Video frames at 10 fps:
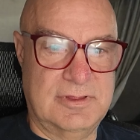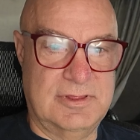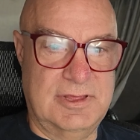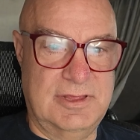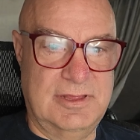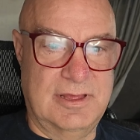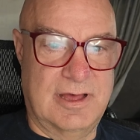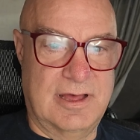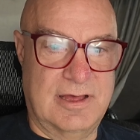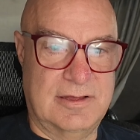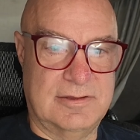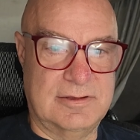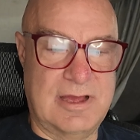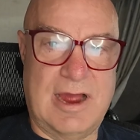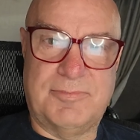the
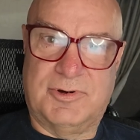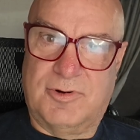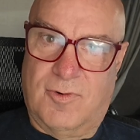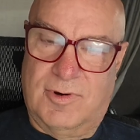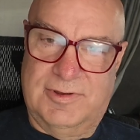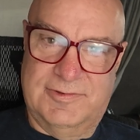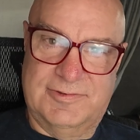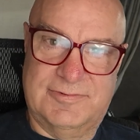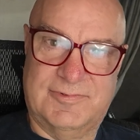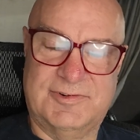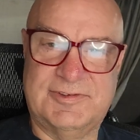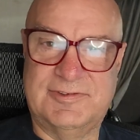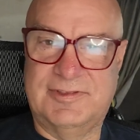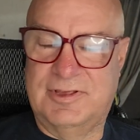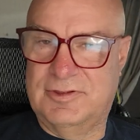copper coils
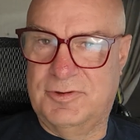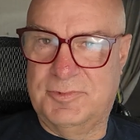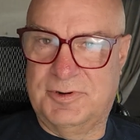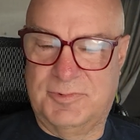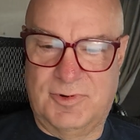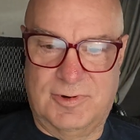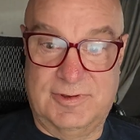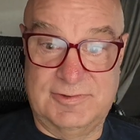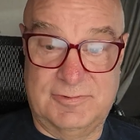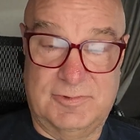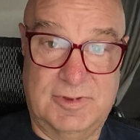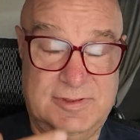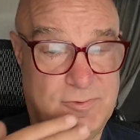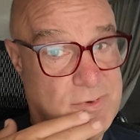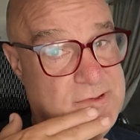versus the aluminum coils, and
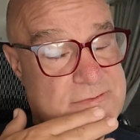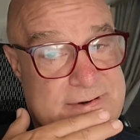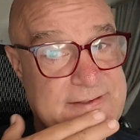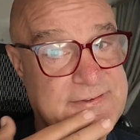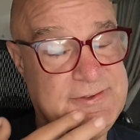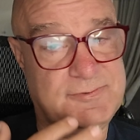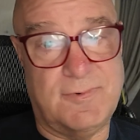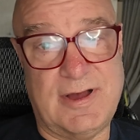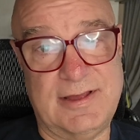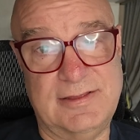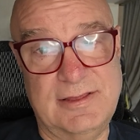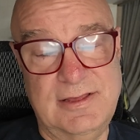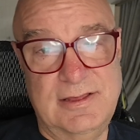it's one of the reasons why